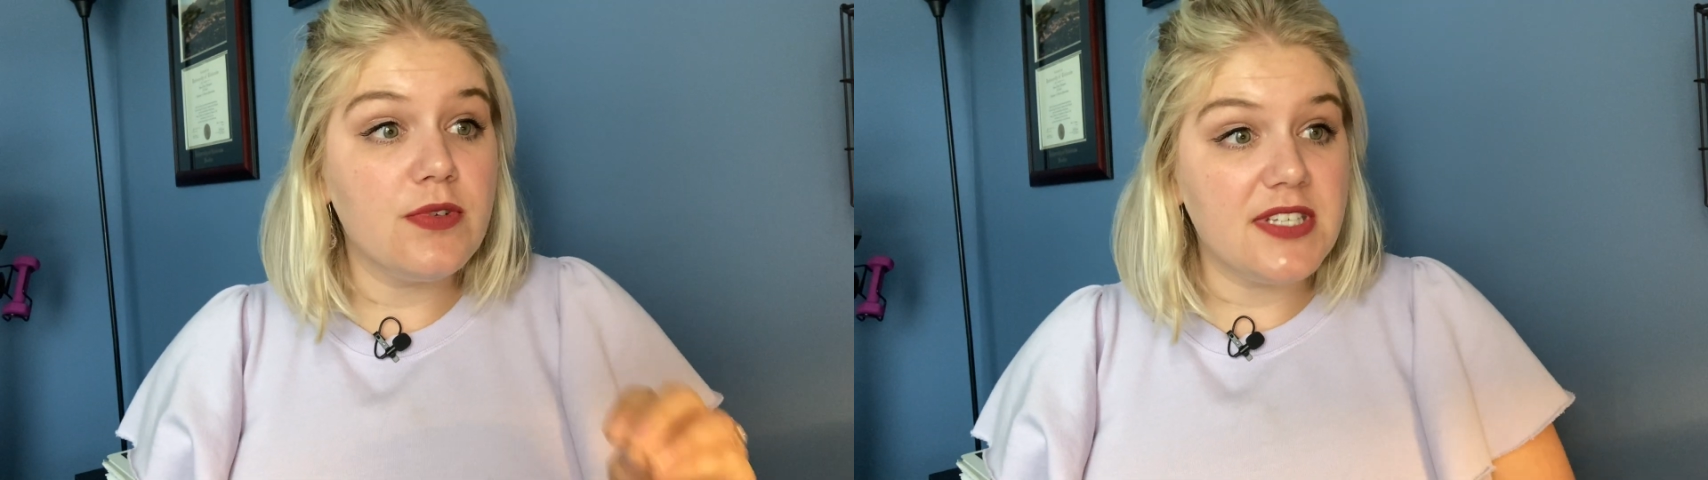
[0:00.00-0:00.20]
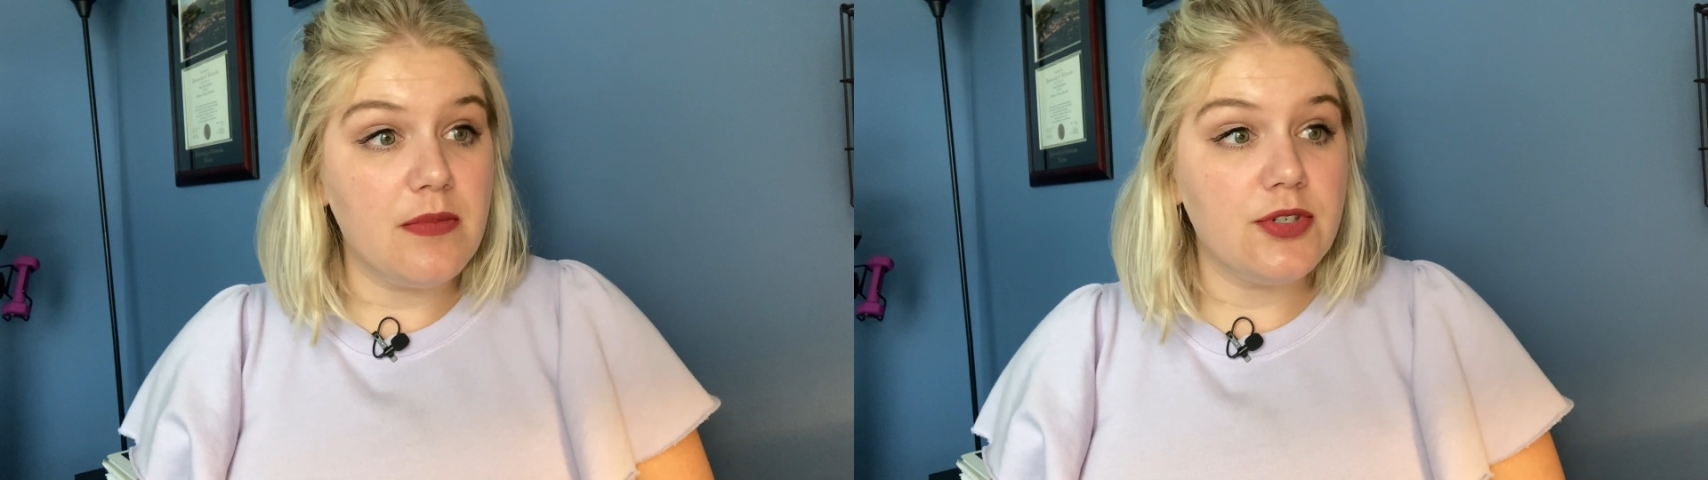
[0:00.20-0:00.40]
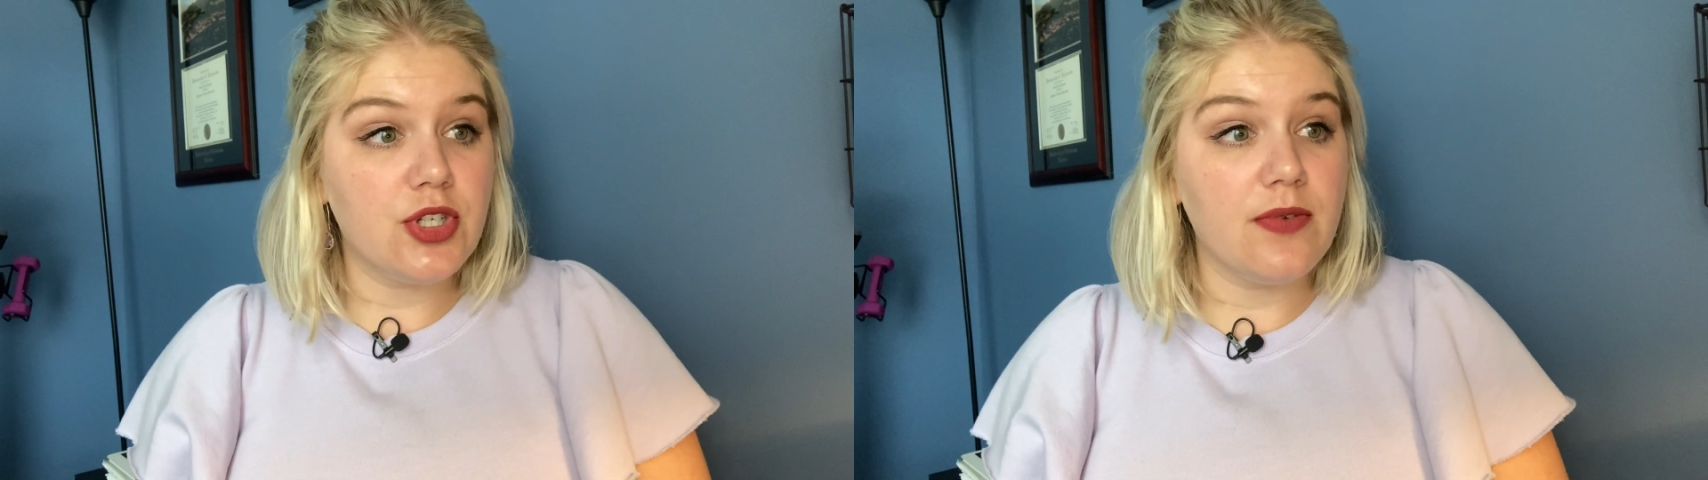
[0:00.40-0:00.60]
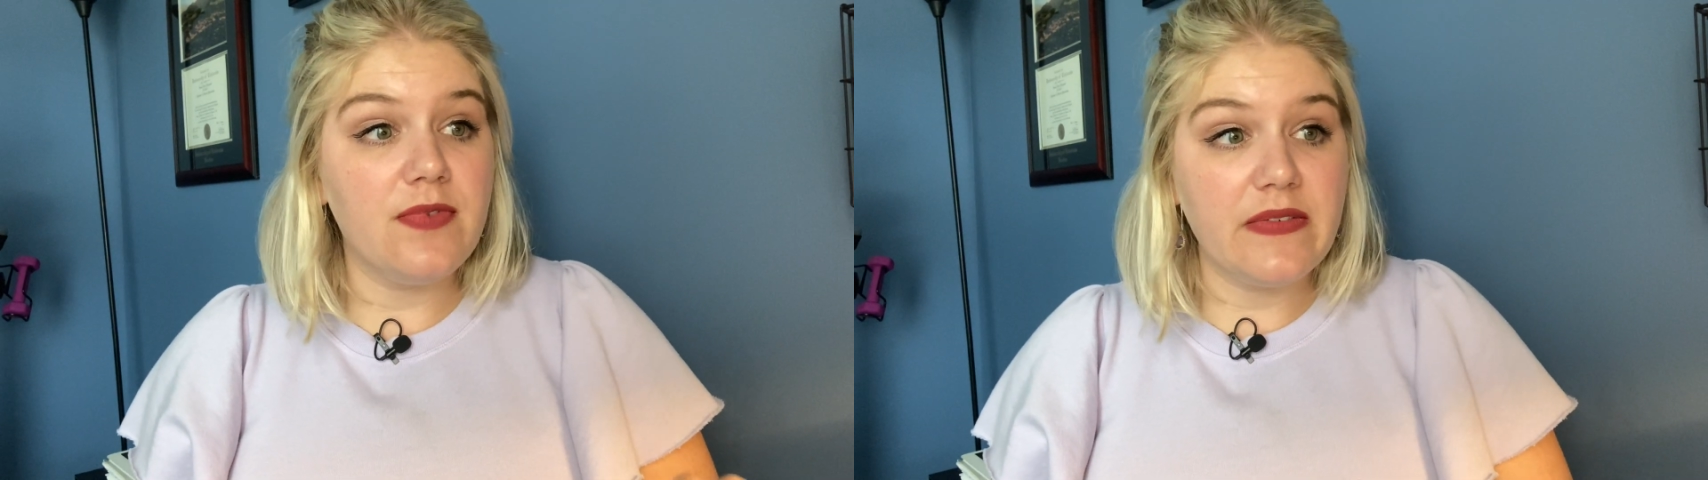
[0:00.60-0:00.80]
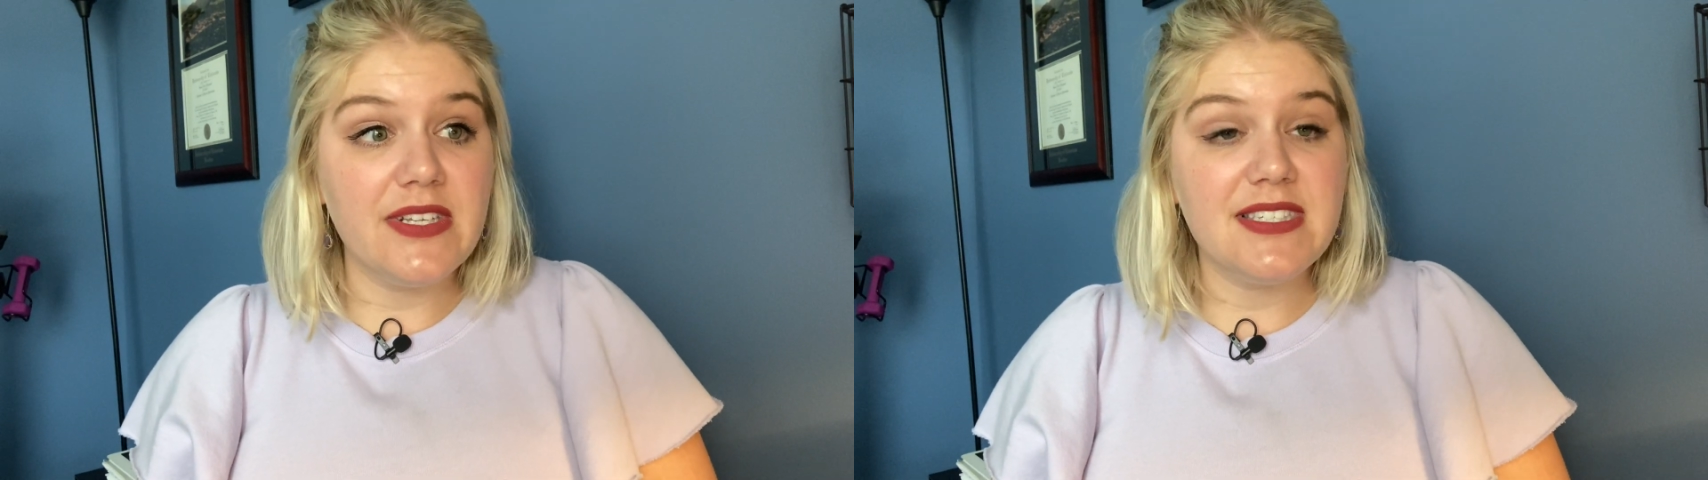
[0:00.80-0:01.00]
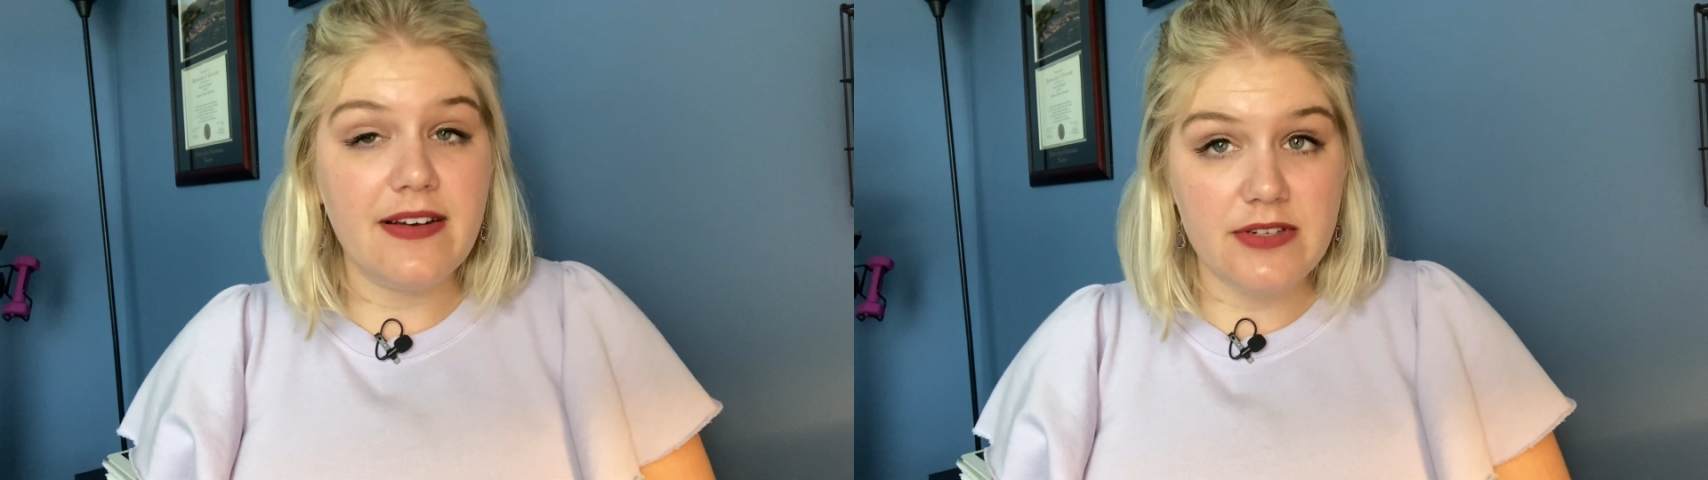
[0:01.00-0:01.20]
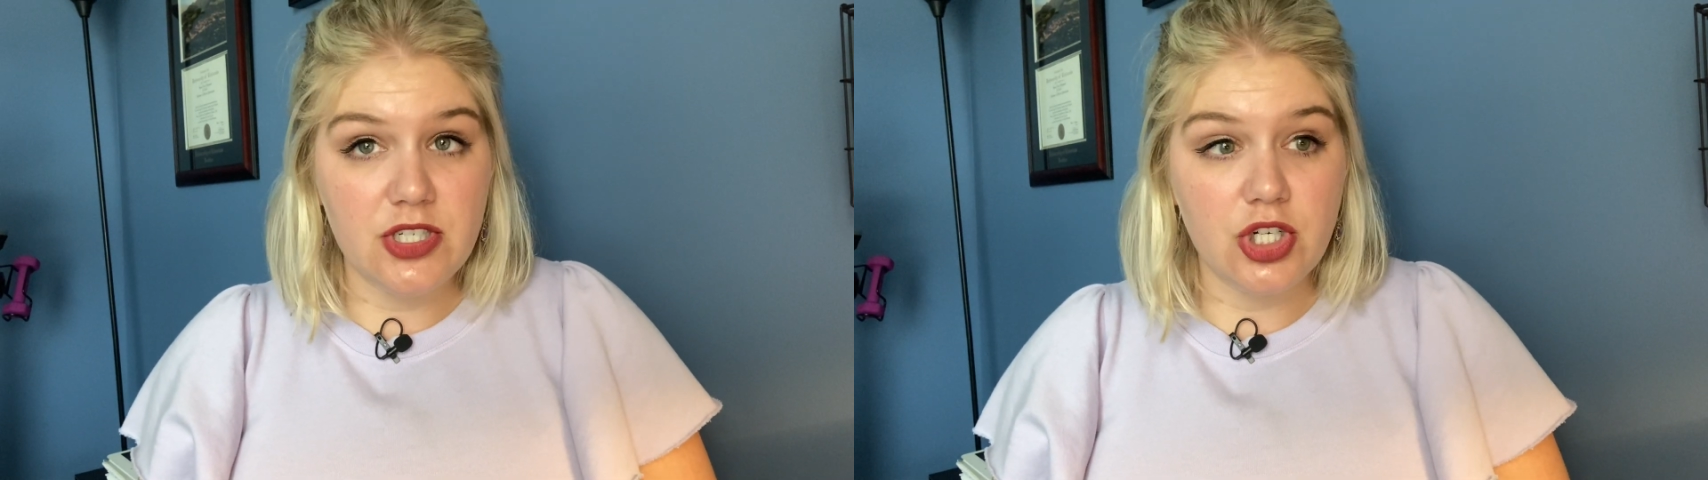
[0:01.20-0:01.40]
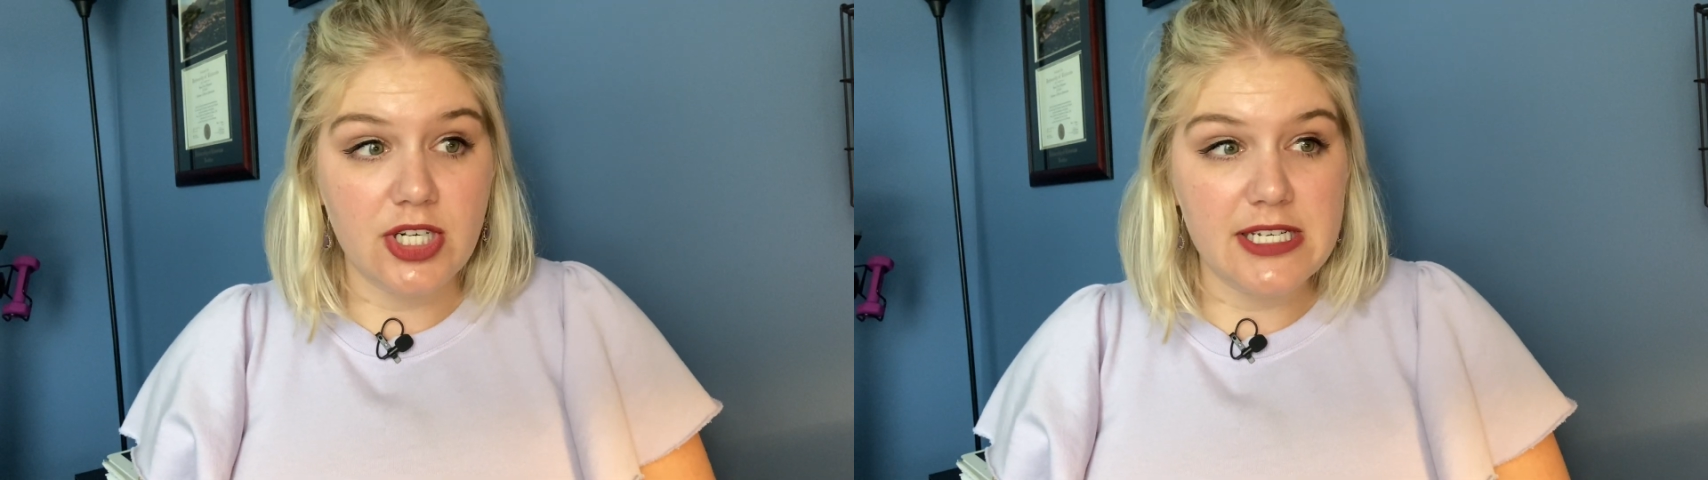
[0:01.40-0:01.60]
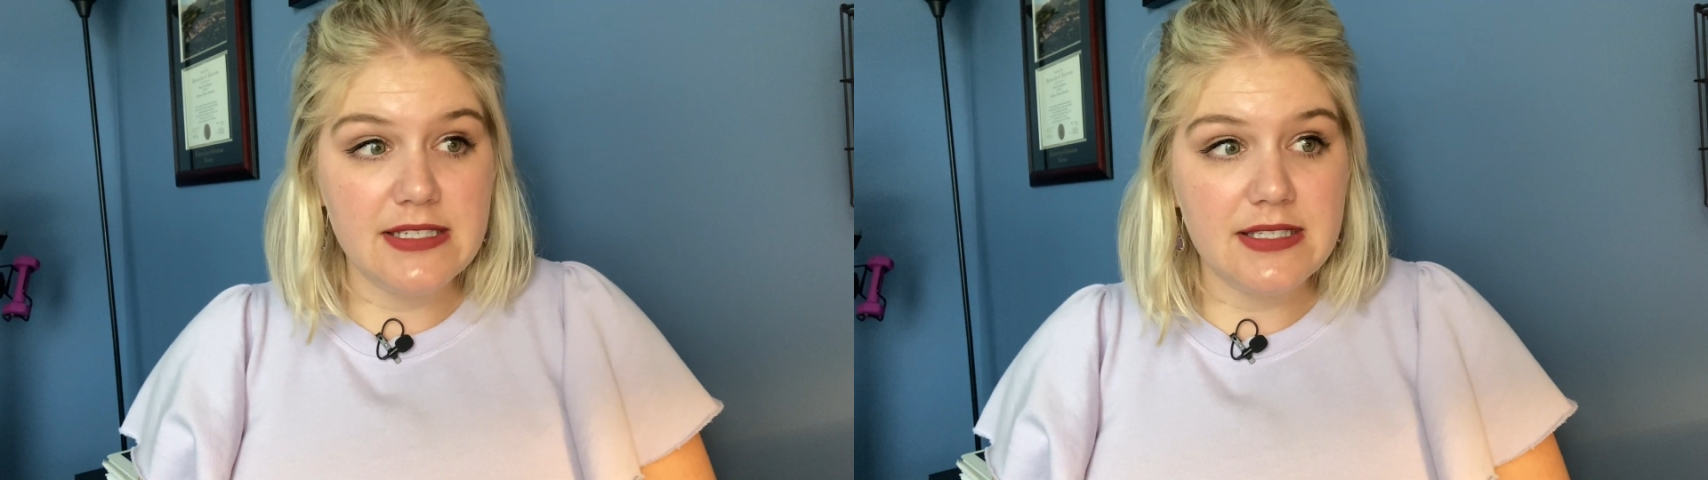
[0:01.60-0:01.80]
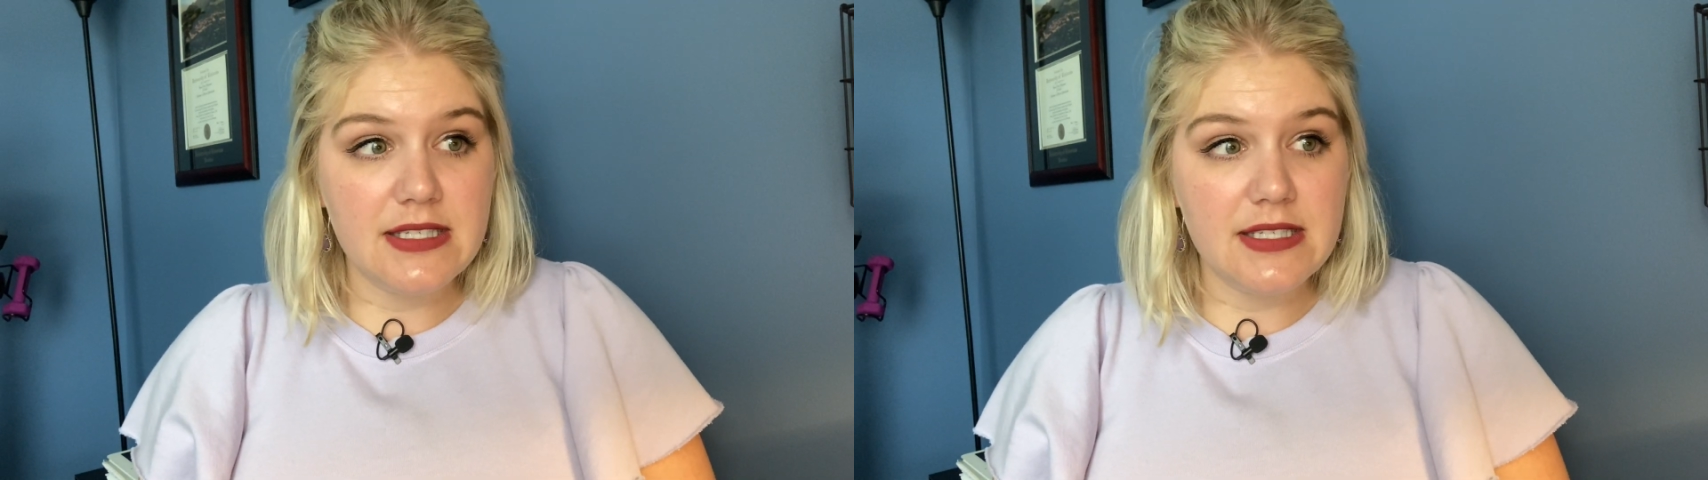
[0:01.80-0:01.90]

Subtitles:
temperature of 57 degrees,